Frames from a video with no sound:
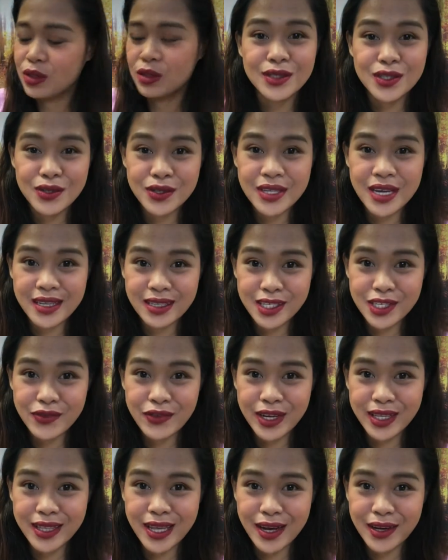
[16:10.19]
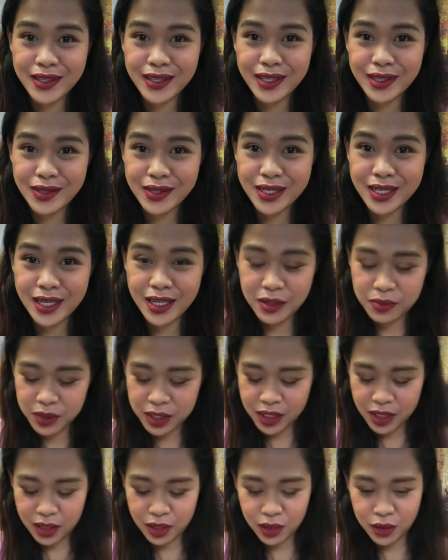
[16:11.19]
So satisfied tayo dito sa
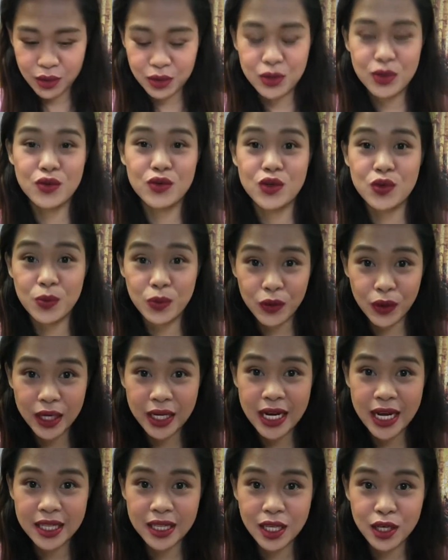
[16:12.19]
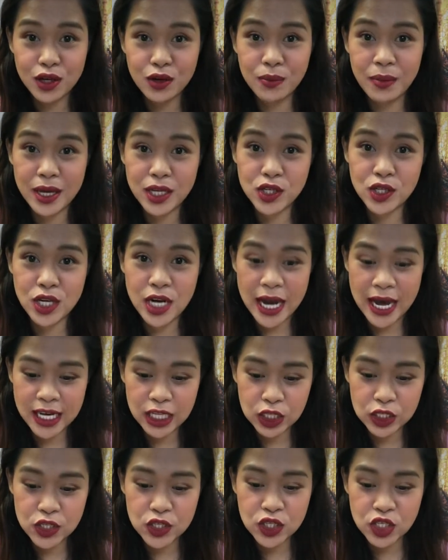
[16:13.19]
lipstick na to. So subukan natin yung medyo
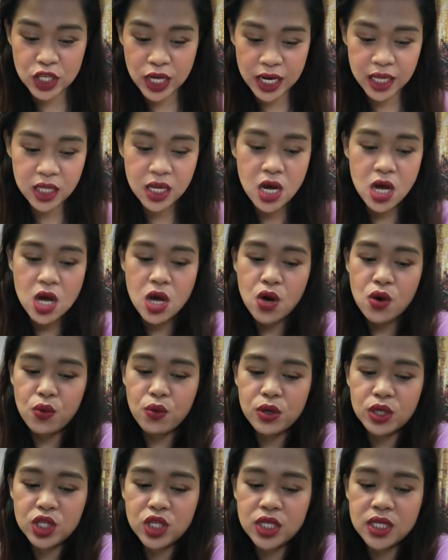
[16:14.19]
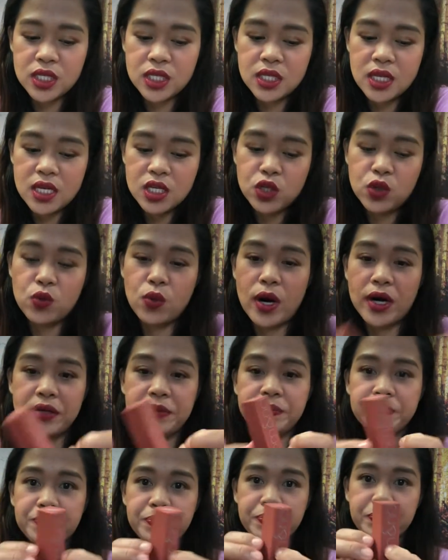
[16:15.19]
lighter shade, which is this
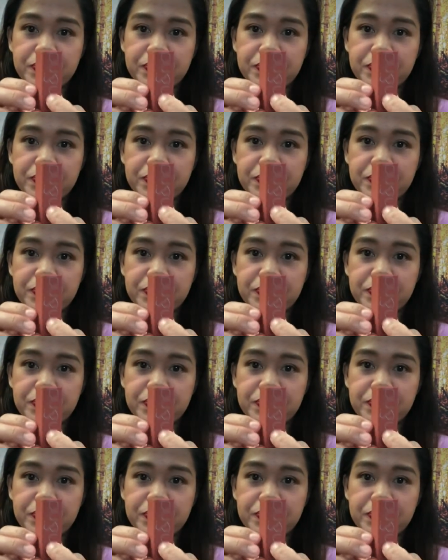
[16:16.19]
one.